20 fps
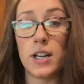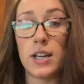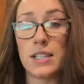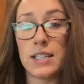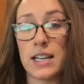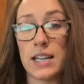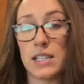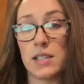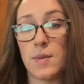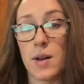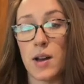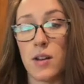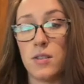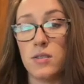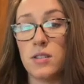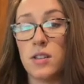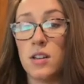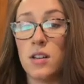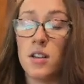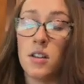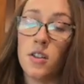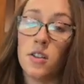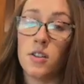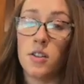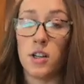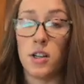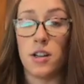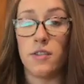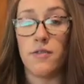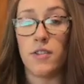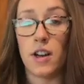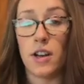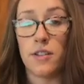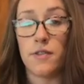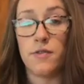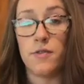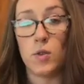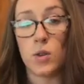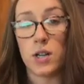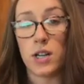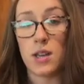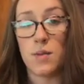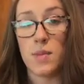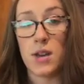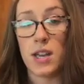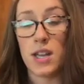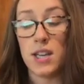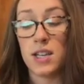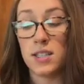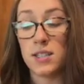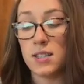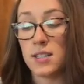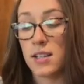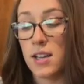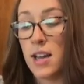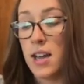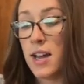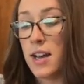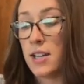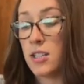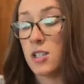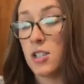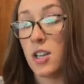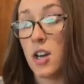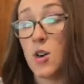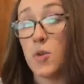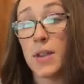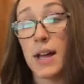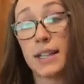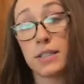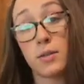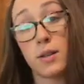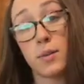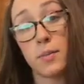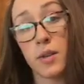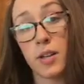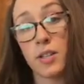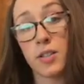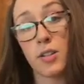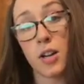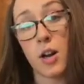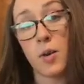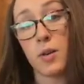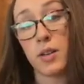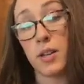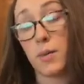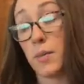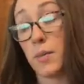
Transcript: It takes about 35, 40 minutes. And so that's what I'm gonna start with. I'm